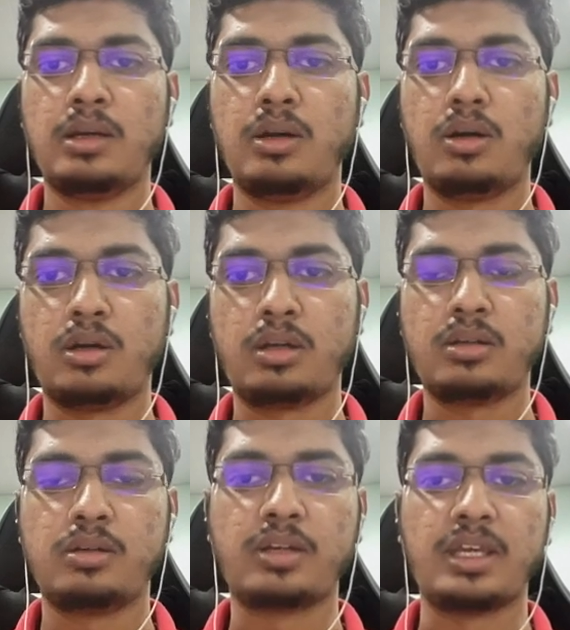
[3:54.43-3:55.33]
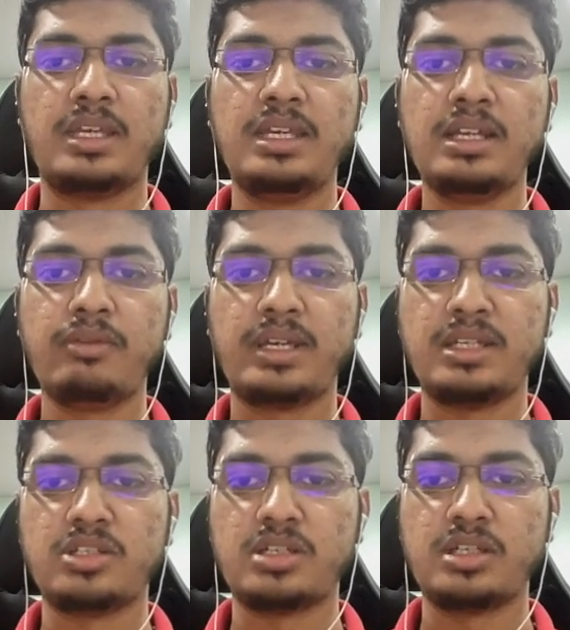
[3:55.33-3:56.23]
Or okay, here we
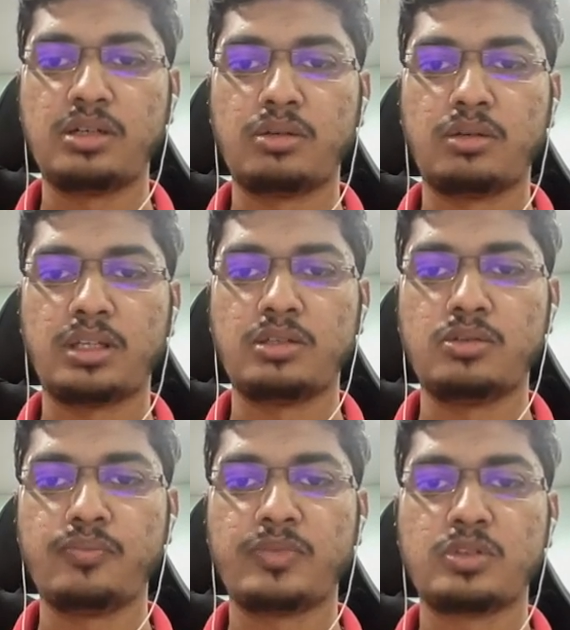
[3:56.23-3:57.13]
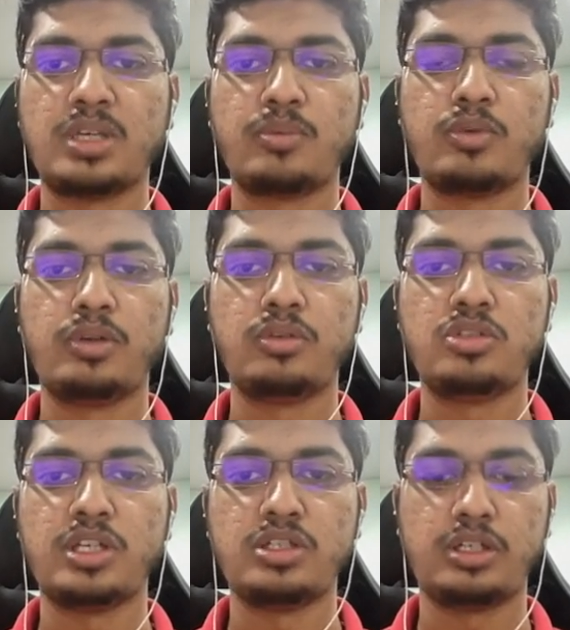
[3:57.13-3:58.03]
can change it, not an issue. So I'm going to
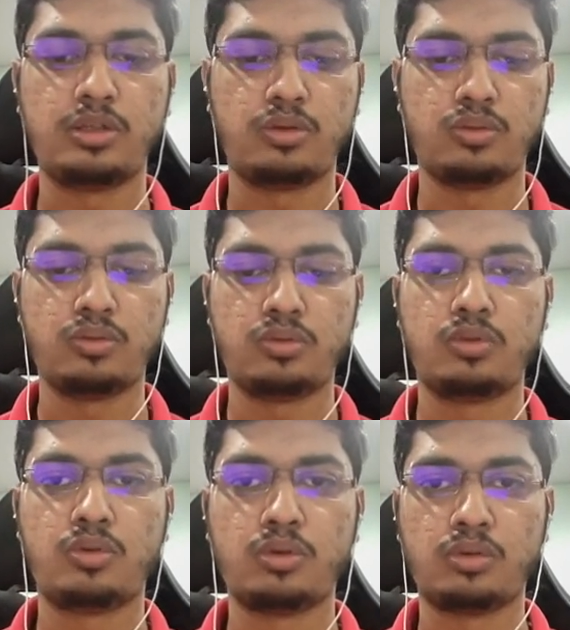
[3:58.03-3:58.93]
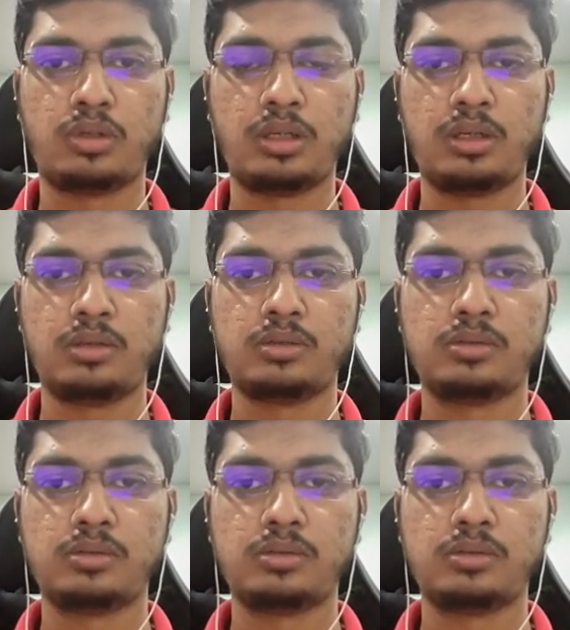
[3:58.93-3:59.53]
change it to total